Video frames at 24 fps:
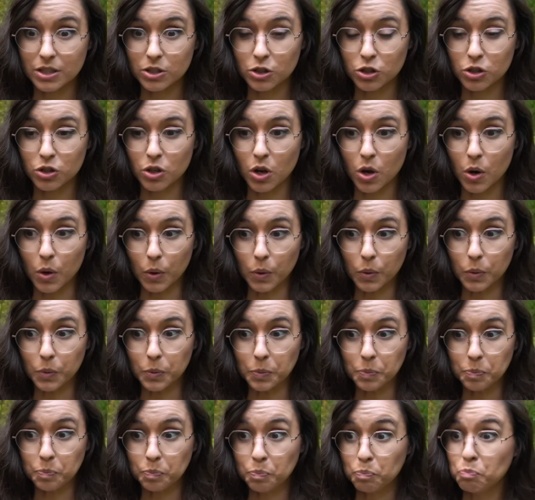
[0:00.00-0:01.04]
So
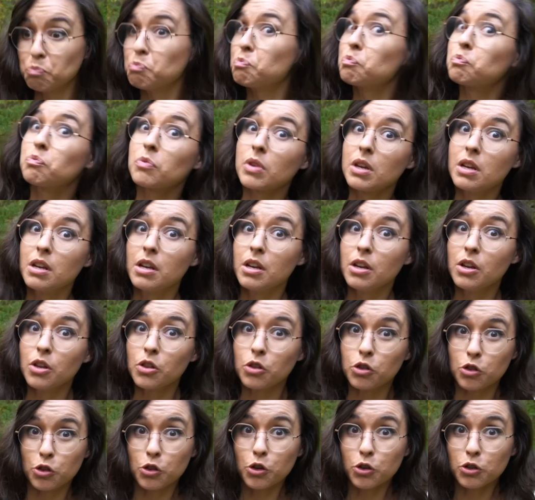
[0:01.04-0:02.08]

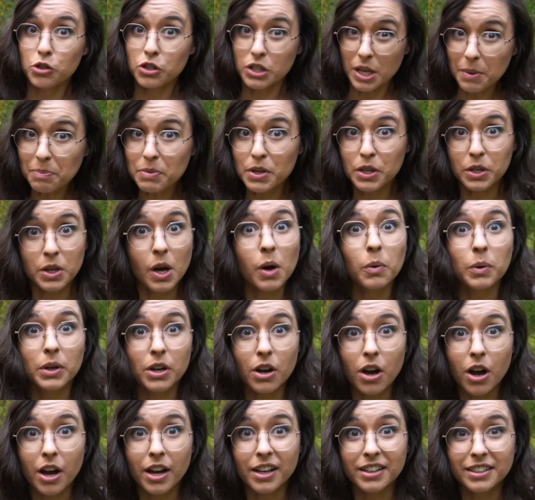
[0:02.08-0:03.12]
there's something going
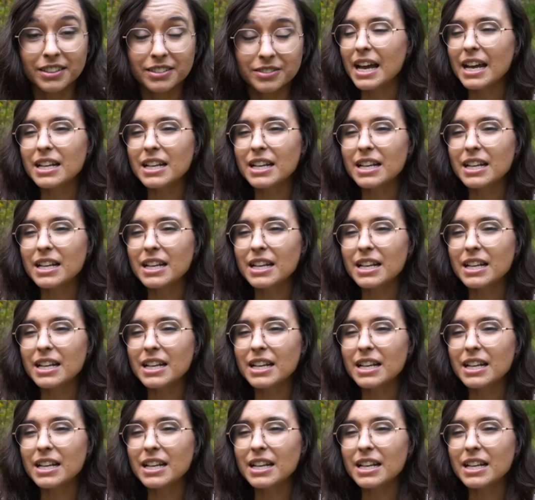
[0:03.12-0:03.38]
on.